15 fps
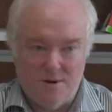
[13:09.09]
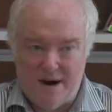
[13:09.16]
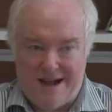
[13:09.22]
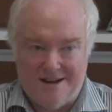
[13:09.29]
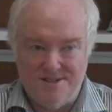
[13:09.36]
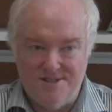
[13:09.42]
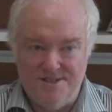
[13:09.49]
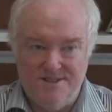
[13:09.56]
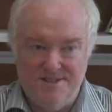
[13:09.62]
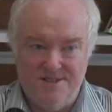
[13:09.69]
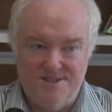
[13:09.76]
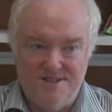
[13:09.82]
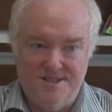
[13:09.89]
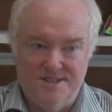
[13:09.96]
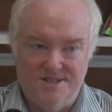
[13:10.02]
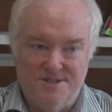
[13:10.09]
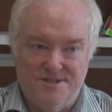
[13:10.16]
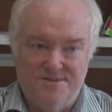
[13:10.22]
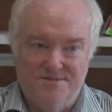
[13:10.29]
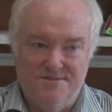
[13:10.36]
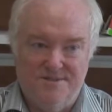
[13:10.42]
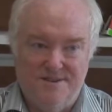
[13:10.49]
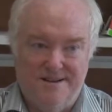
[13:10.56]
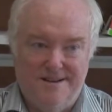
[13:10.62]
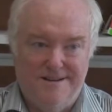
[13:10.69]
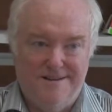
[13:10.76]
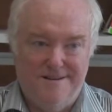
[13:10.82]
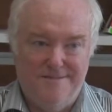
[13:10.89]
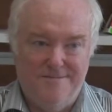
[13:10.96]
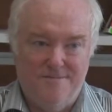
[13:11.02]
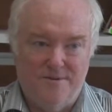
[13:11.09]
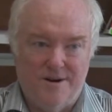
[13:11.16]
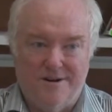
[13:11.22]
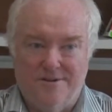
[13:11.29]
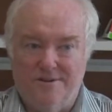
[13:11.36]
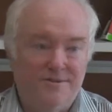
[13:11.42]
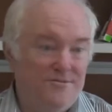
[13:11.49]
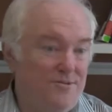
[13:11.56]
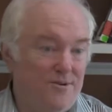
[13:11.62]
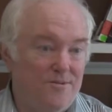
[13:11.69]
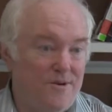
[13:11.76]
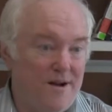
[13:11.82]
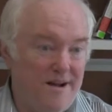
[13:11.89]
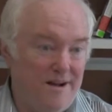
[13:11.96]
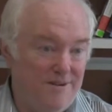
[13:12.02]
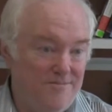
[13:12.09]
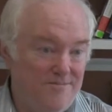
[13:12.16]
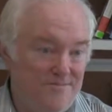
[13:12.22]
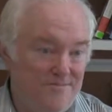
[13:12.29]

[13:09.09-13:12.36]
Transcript: practicing these things regularly for a while.